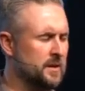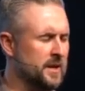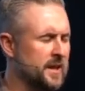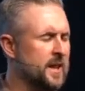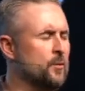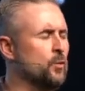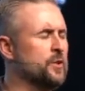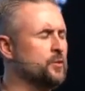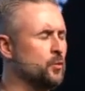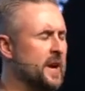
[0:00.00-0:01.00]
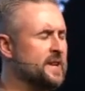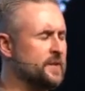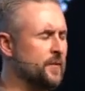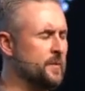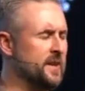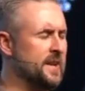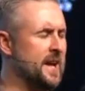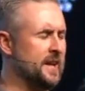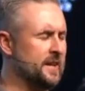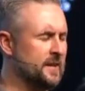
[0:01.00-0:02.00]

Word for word: and then was raised from the dead.